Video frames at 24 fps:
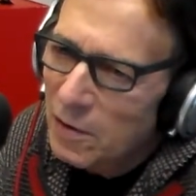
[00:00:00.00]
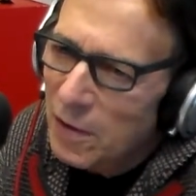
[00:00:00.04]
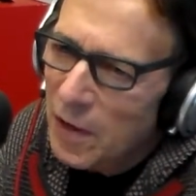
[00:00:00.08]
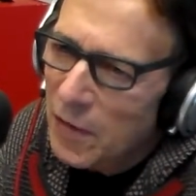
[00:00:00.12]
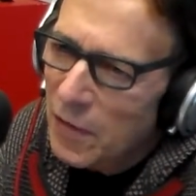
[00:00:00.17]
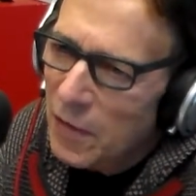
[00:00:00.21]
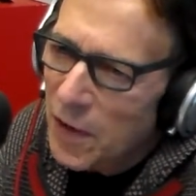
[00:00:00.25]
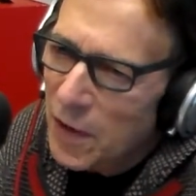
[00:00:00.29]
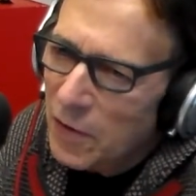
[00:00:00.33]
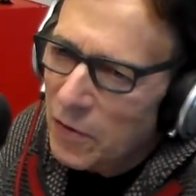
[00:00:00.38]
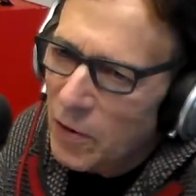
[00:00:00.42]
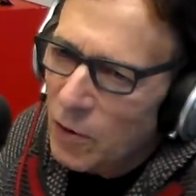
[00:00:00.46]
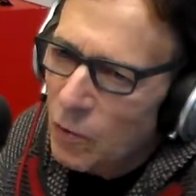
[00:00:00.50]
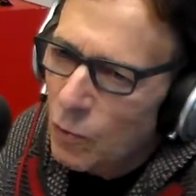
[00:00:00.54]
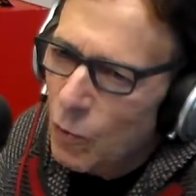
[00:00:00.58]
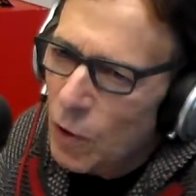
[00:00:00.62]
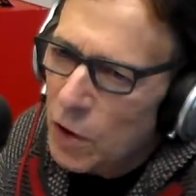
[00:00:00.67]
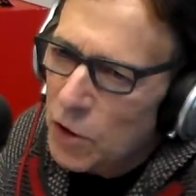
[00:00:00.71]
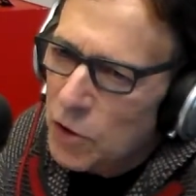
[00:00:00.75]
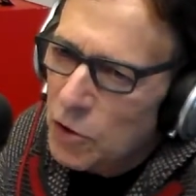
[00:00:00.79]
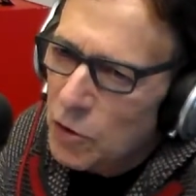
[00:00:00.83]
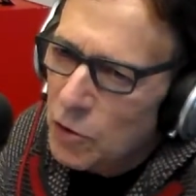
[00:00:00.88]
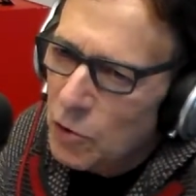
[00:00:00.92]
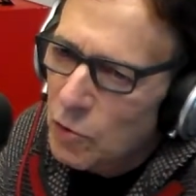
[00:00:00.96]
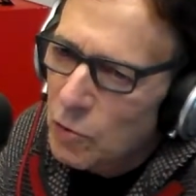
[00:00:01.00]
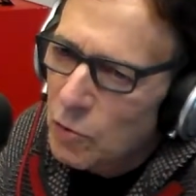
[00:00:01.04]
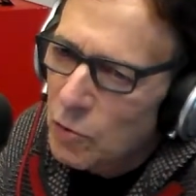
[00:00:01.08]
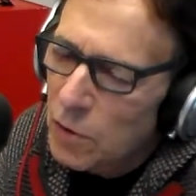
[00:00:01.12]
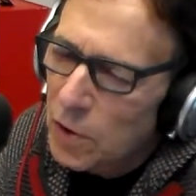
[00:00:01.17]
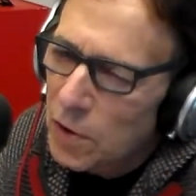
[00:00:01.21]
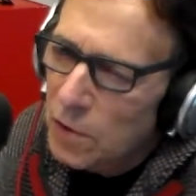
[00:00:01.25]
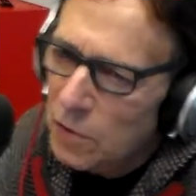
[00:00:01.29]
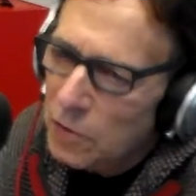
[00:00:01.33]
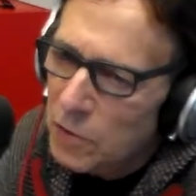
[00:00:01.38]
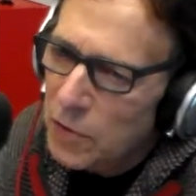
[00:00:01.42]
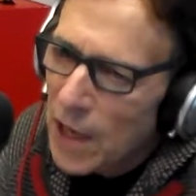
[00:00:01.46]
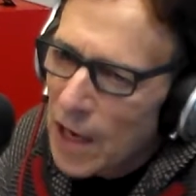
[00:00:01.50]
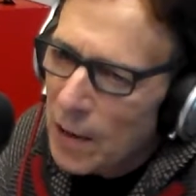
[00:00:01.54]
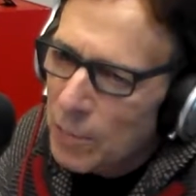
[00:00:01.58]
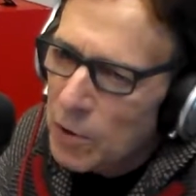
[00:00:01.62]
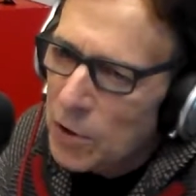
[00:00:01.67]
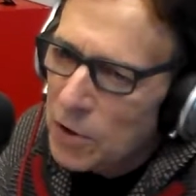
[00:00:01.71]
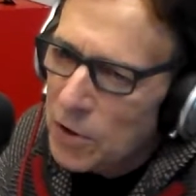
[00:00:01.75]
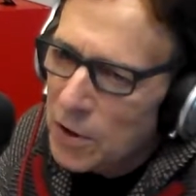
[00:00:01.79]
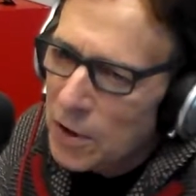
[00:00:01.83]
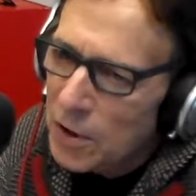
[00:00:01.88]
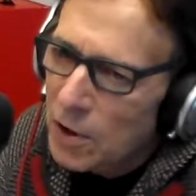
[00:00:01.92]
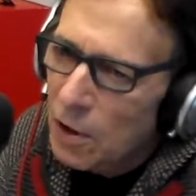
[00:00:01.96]
I think that once you
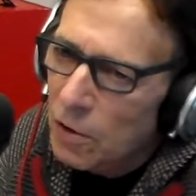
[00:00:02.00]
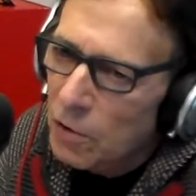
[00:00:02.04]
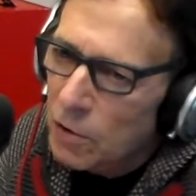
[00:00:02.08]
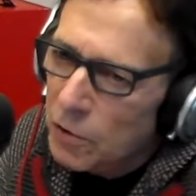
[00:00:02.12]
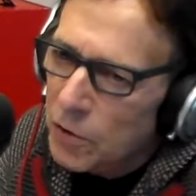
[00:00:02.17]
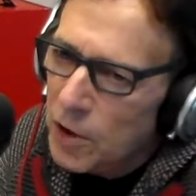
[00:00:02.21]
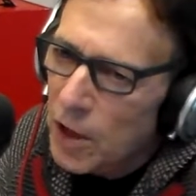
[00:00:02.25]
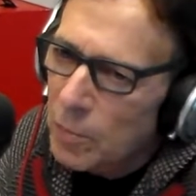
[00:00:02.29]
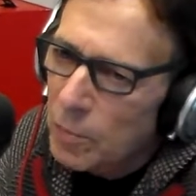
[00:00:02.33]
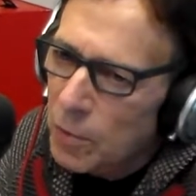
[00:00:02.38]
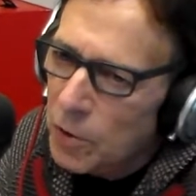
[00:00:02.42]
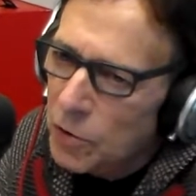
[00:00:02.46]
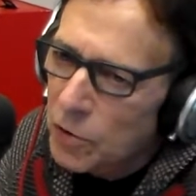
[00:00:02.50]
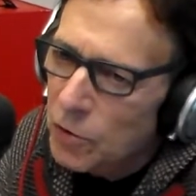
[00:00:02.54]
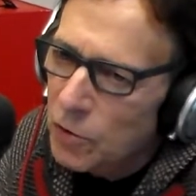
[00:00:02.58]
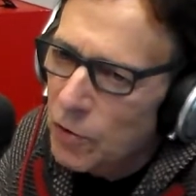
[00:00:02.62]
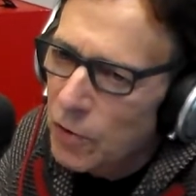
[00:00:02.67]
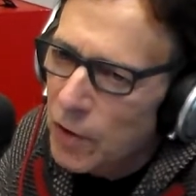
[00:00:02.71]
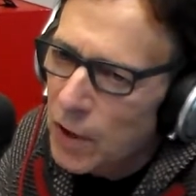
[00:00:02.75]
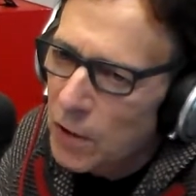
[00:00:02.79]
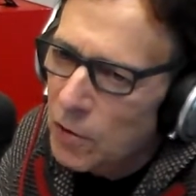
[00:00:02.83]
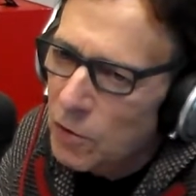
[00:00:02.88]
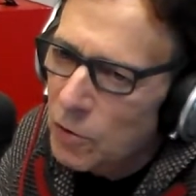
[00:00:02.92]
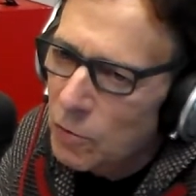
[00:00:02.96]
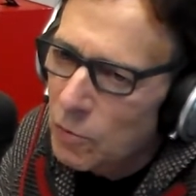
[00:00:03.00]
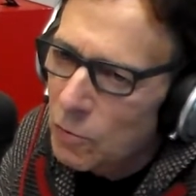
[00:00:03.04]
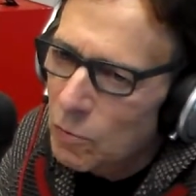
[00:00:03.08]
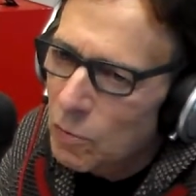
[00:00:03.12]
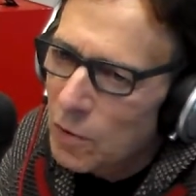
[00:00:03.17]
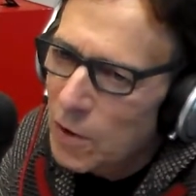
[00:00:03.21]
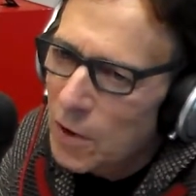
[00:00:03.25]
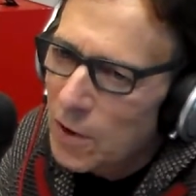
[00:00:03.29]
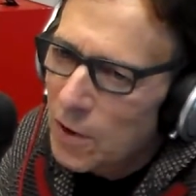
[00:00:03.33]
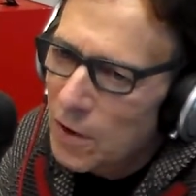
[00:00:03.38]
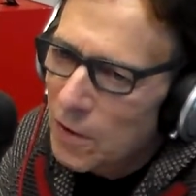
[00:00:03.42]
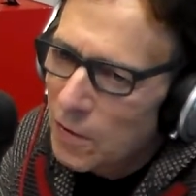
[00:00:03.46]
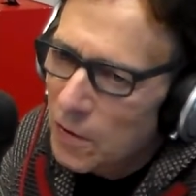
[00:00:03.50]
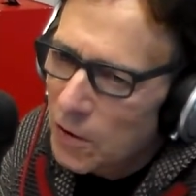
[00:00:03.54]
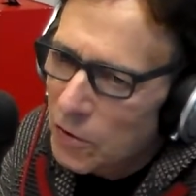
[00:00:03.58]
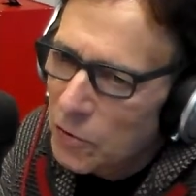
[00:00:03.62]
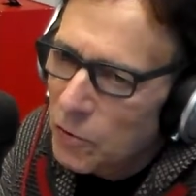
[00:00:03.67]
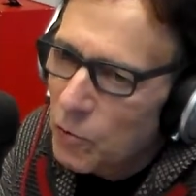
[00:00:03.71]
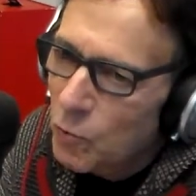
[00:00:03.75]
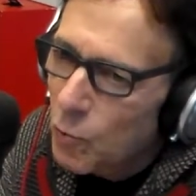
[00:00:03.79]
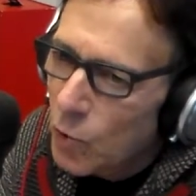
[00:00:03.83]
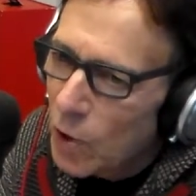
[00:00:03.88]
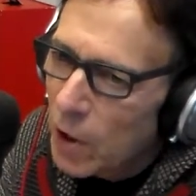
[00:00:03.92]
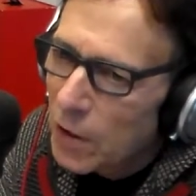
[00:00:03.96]
establish the color temperature that you
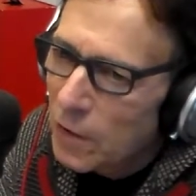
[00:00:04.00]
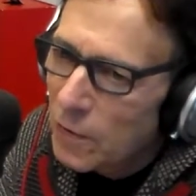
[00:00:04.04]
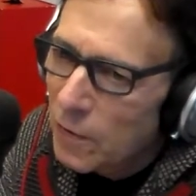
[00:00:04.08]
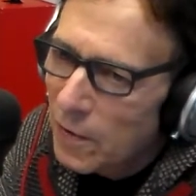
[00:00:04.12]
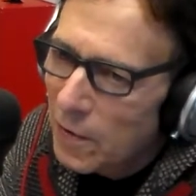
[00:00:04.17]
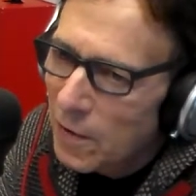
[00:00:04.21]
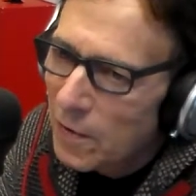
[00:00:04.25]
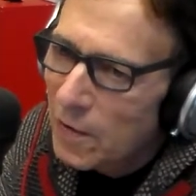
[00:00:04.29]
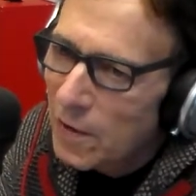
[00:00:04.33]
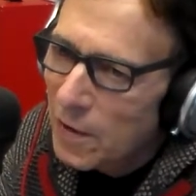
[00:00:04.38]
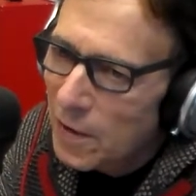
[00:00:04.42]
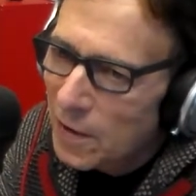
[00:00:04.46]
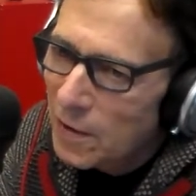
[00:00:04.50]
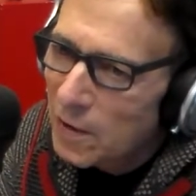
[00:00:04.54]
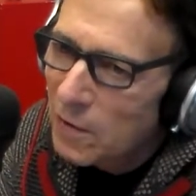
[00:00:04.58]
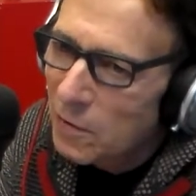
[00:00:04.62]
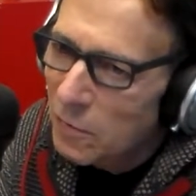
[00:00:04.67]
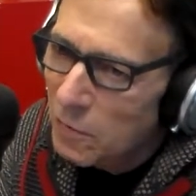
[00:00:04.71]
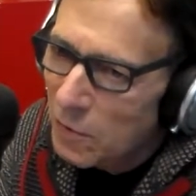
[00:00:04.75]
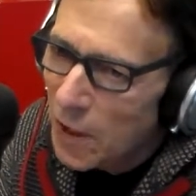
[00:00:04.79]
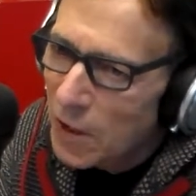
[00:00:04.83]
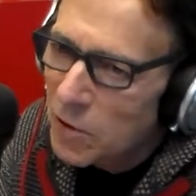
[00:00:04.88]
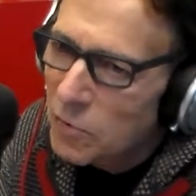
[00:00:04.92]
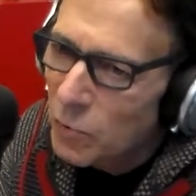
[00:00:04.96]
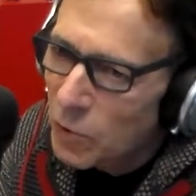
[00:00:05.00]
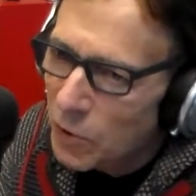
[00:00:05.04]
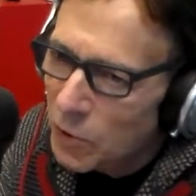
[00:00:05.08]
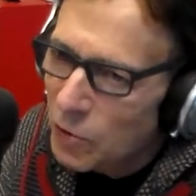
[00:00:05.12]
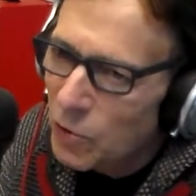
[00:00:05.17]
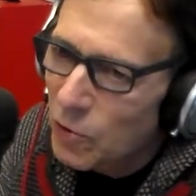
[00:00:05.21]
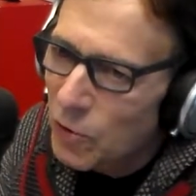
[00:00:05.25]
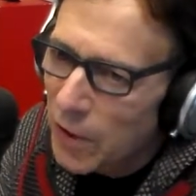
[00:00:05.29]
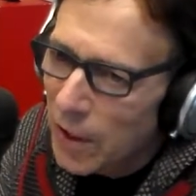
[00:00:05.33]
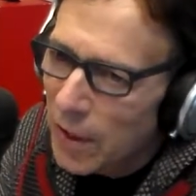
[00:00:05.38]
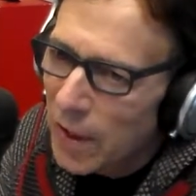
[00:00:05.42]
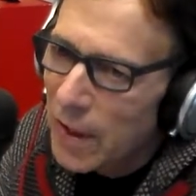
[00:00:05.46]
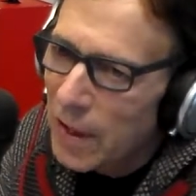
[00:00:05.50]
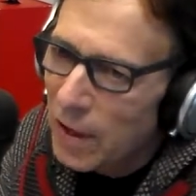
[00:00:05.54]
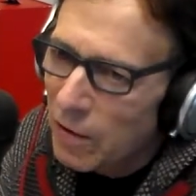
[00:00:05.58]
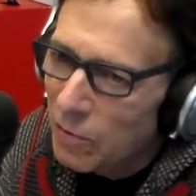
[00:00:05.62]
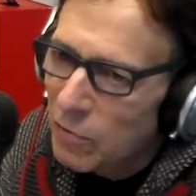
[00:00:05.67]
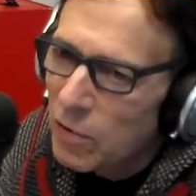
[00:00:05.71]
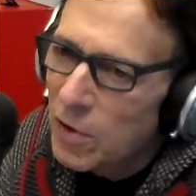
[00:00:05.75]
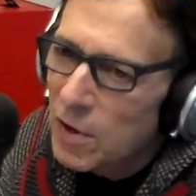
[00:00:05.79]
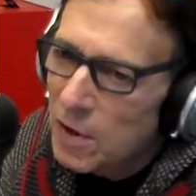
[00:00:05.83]
want, that's what you're going to have.